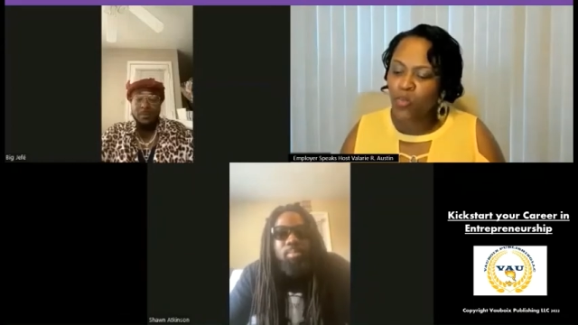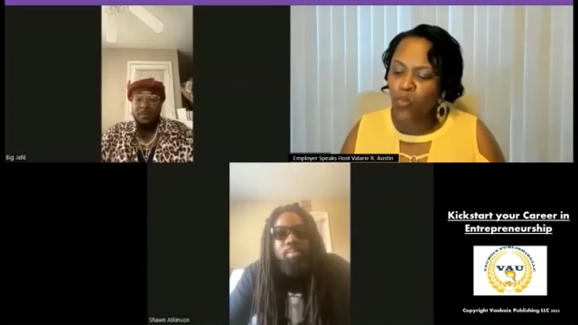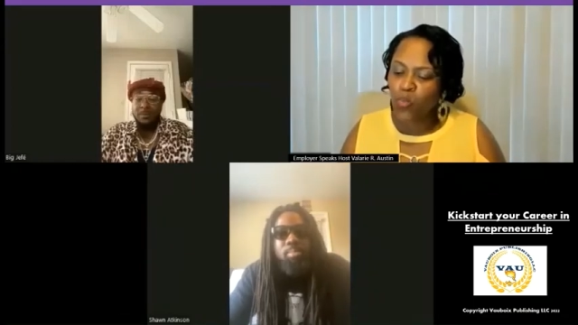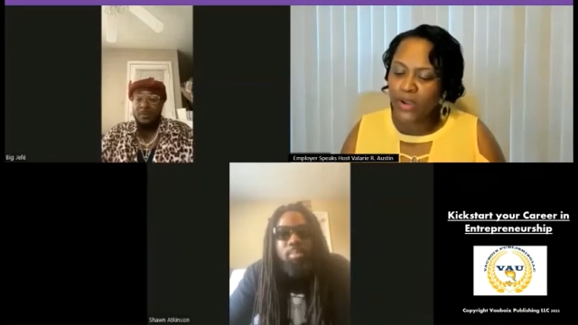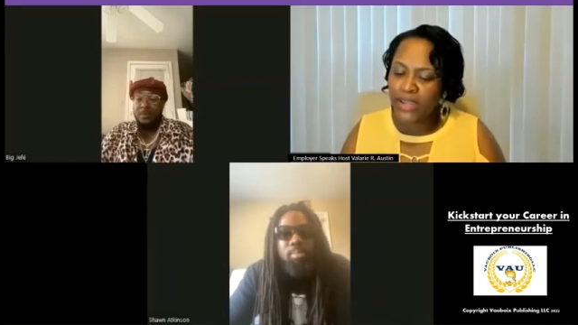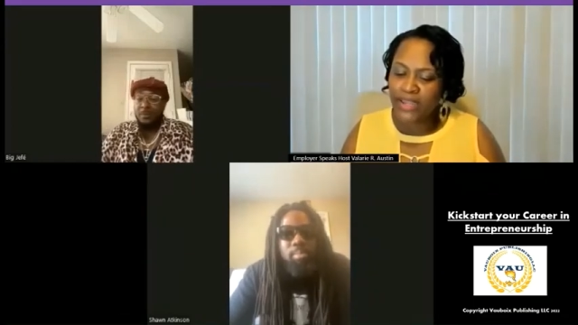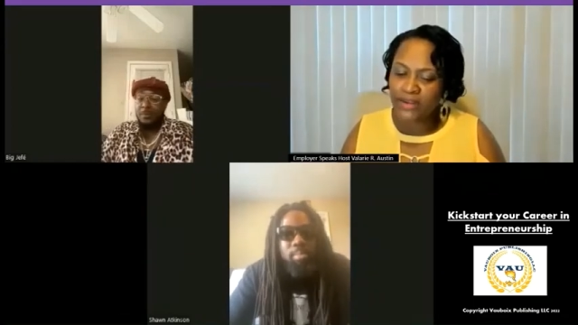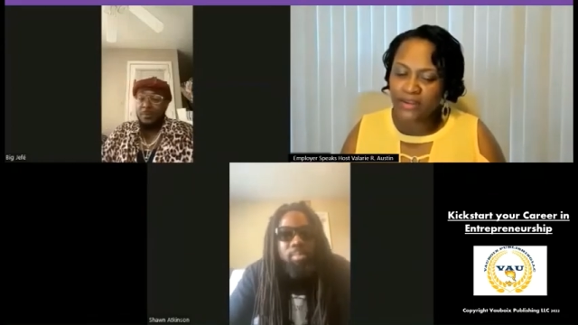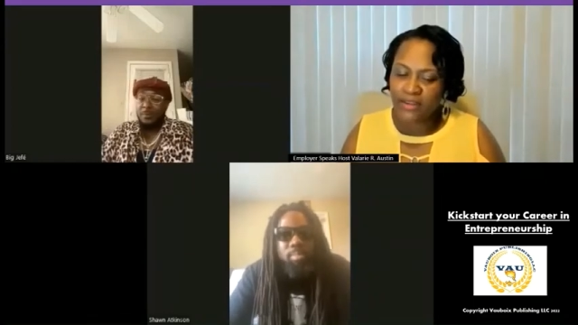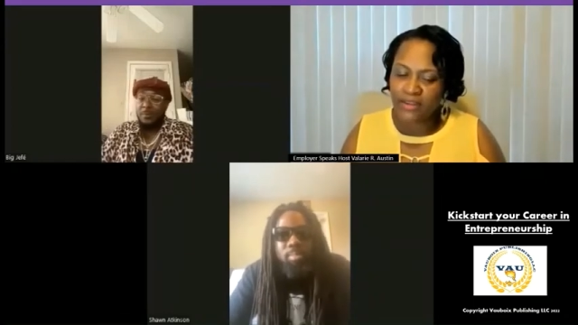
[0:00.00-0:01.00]
Speaker 1: When
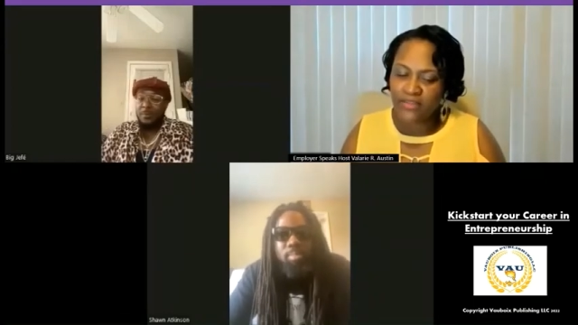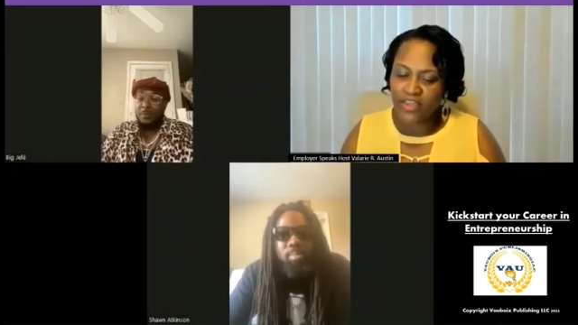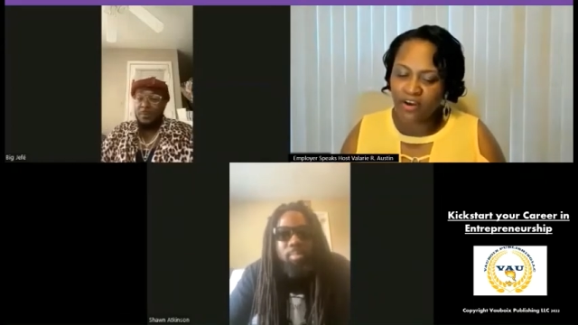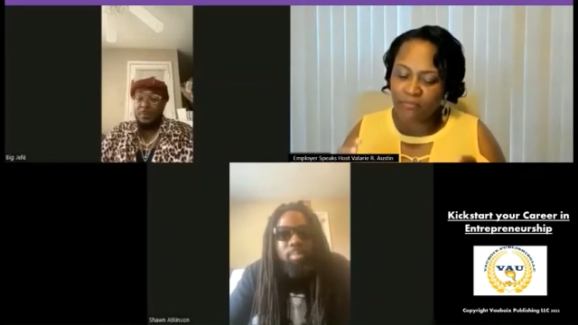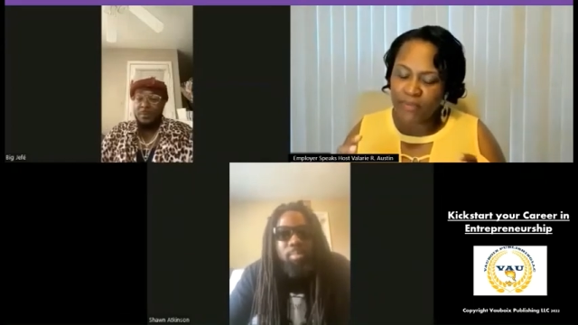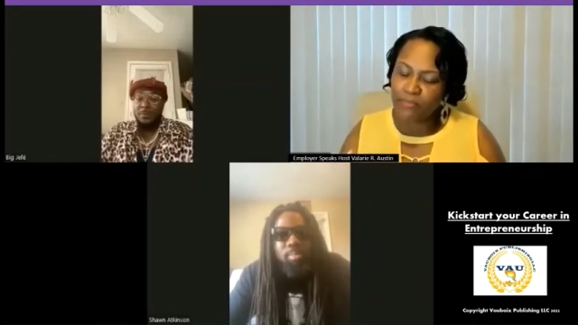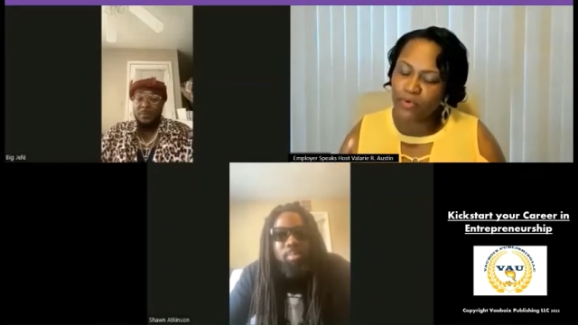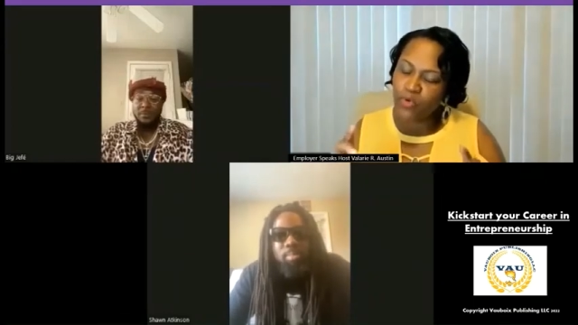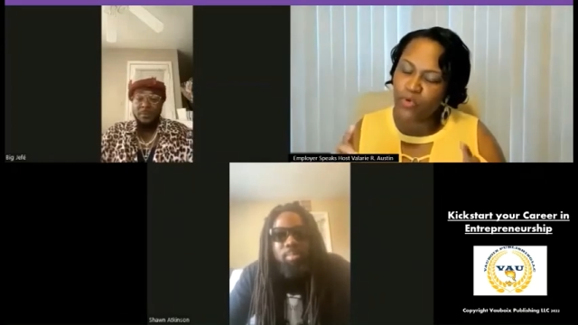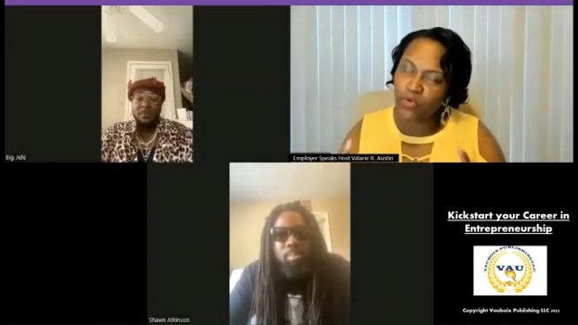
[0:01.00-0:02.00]
there are
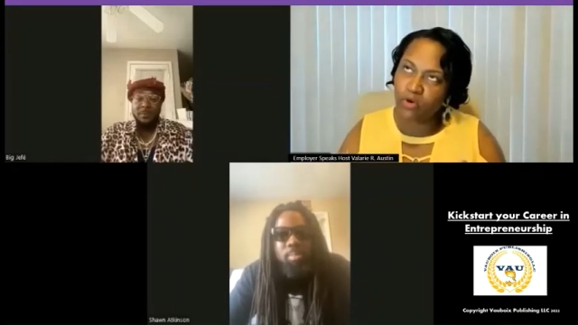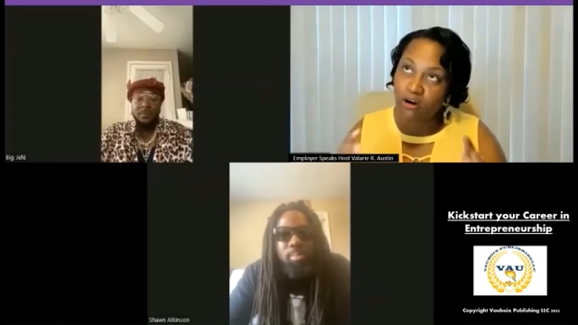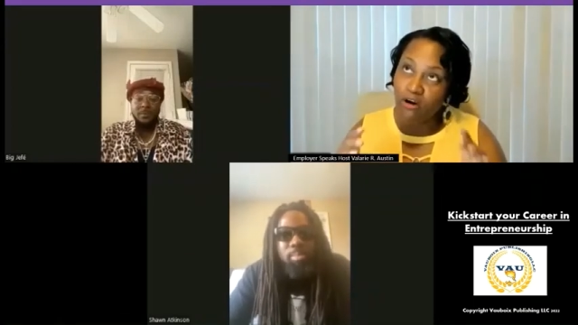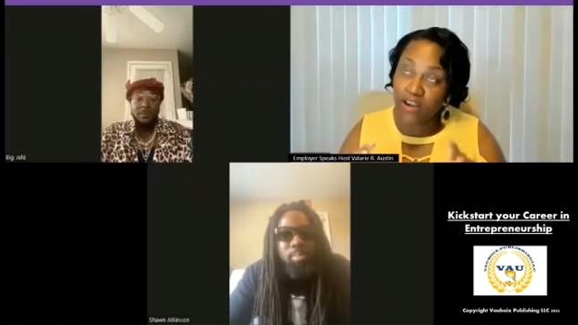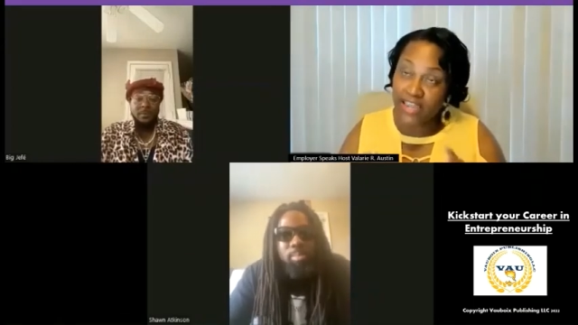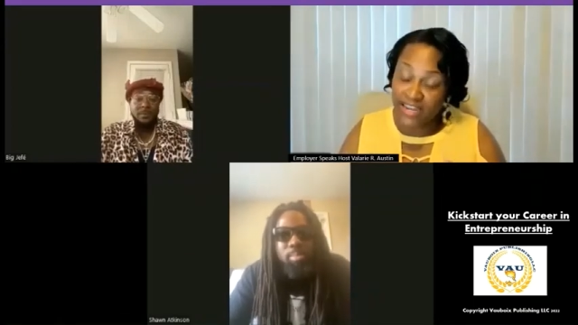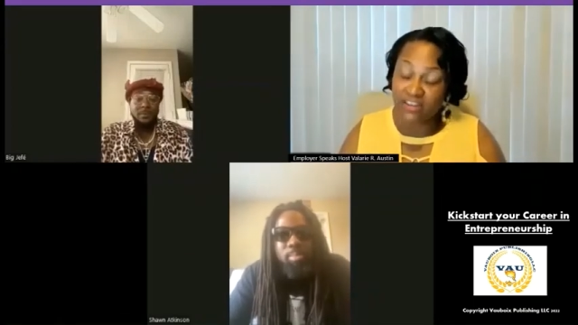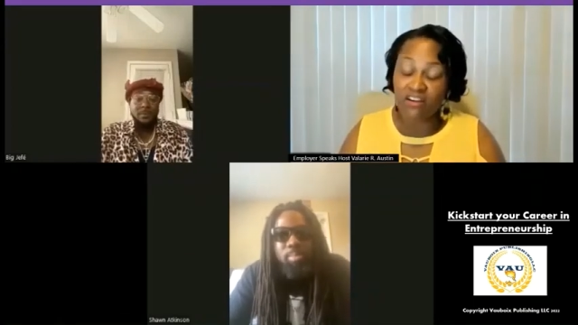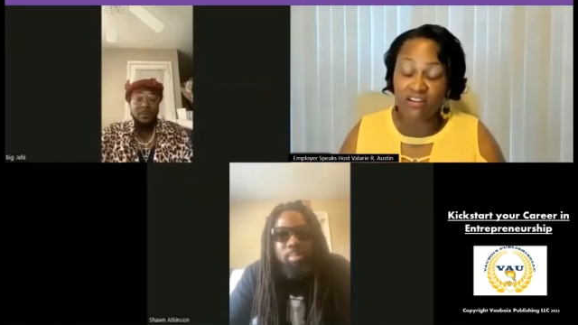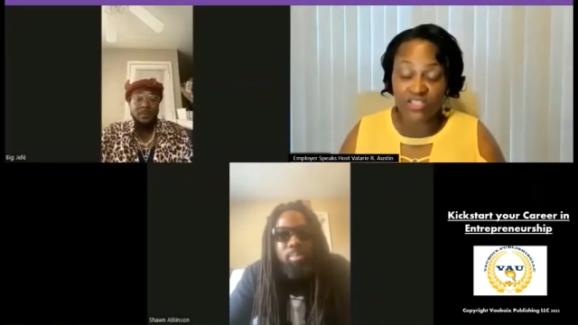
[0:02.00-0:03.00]
people who are
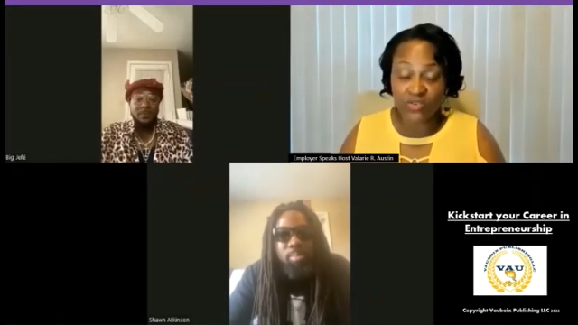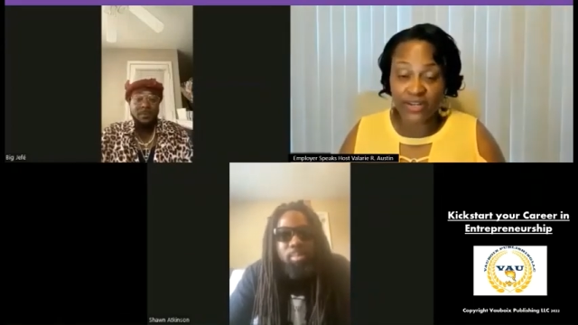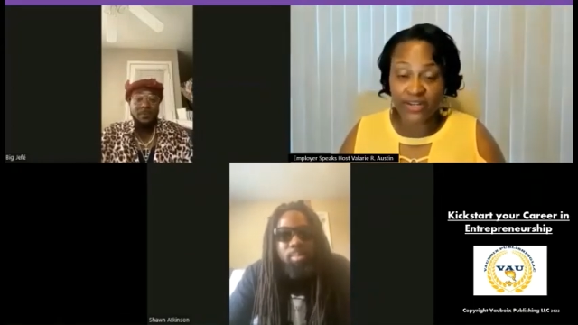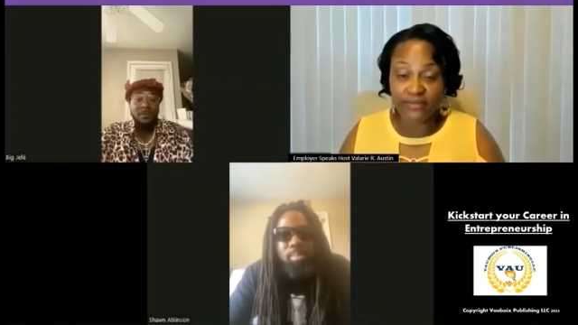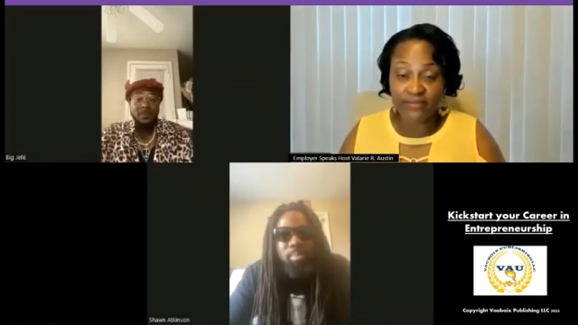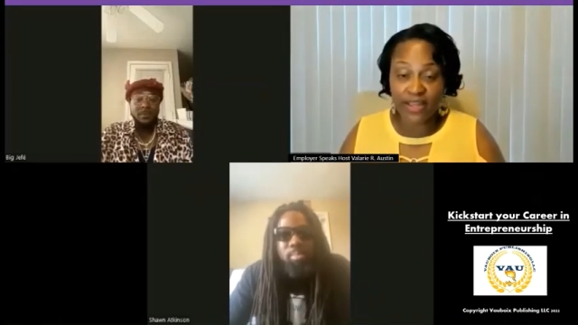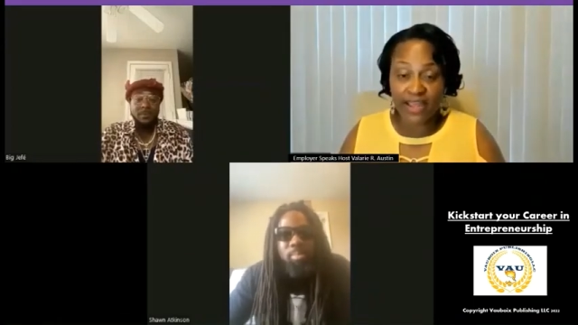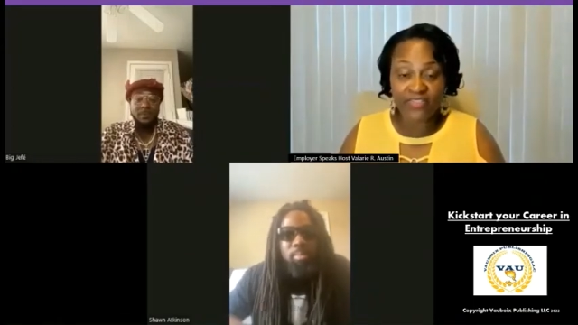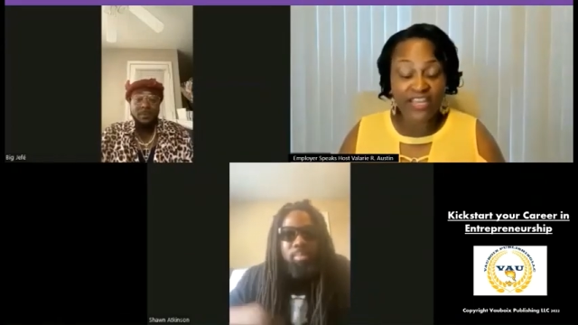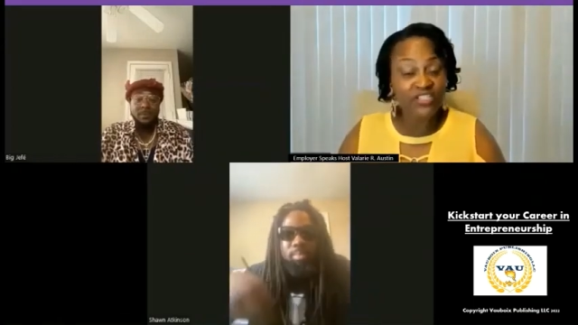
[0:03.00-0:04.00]
incarcerated
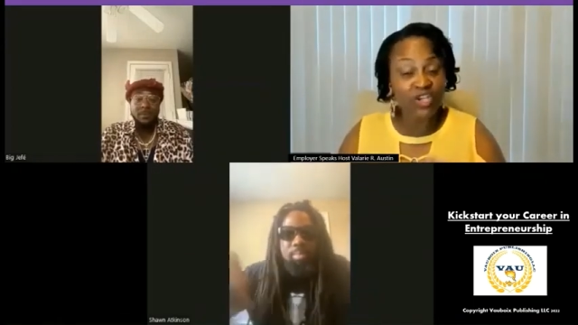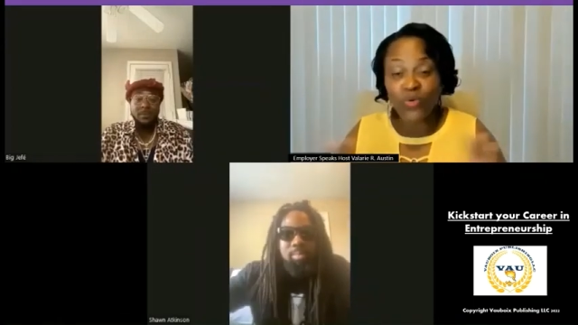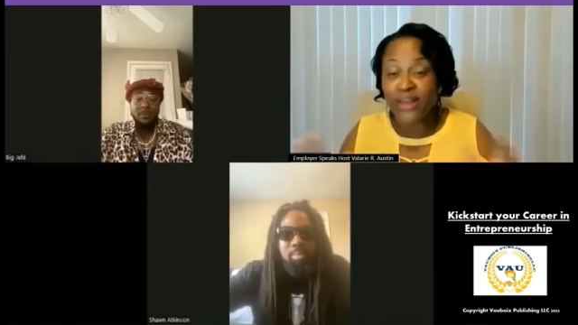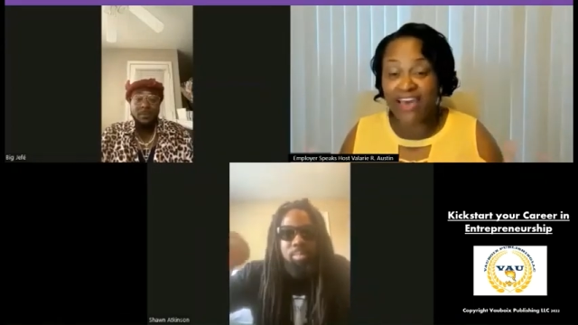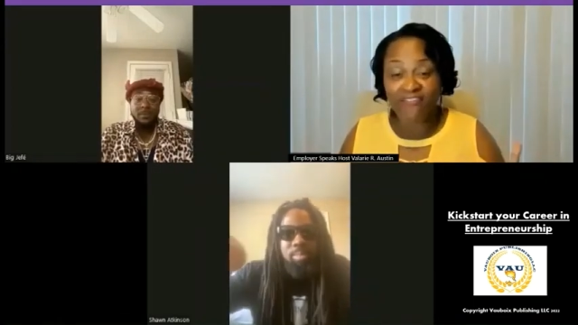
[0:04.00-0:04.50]
and they don't have